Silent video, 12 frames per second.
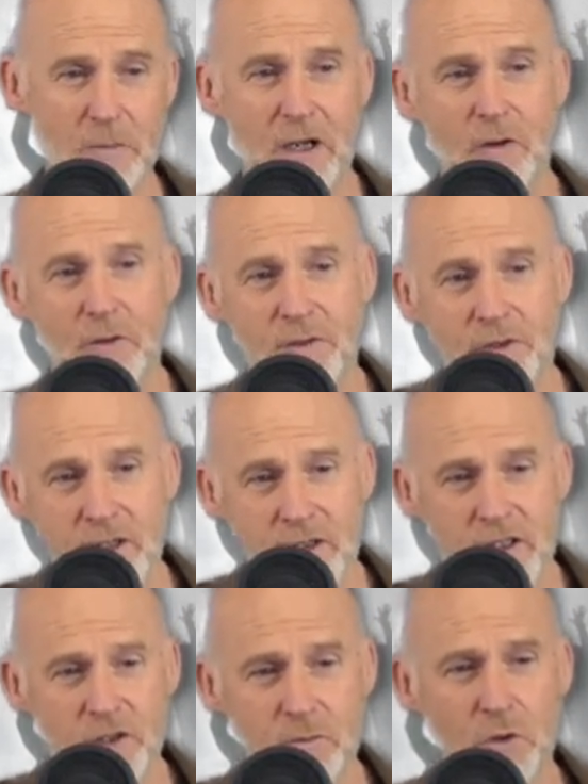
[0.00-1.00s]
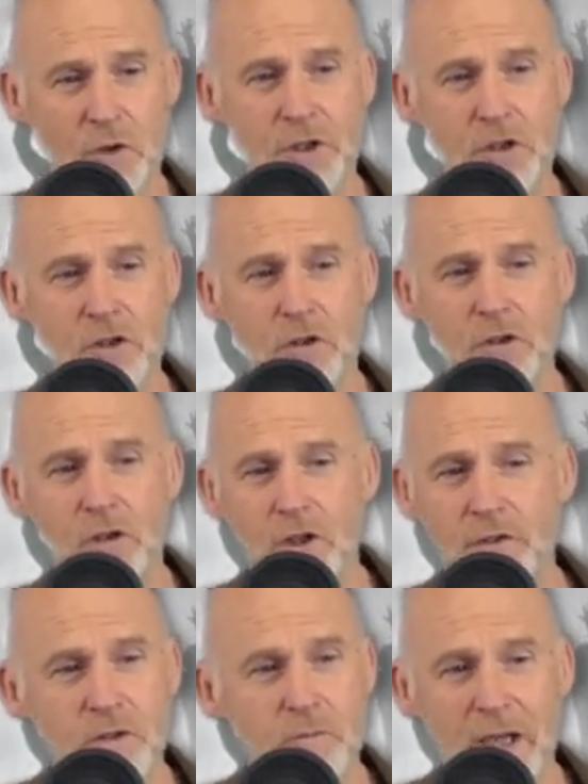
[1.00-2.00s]
about it this morning. Your
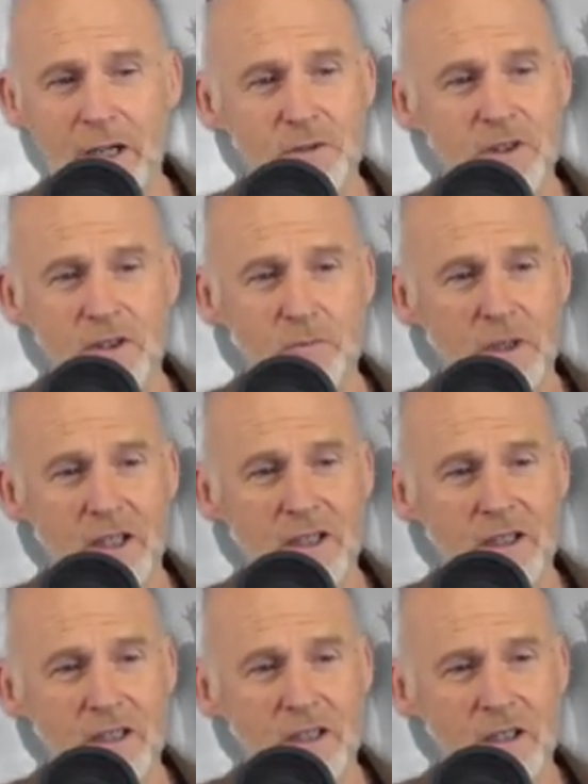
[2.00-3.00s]
love has melted me.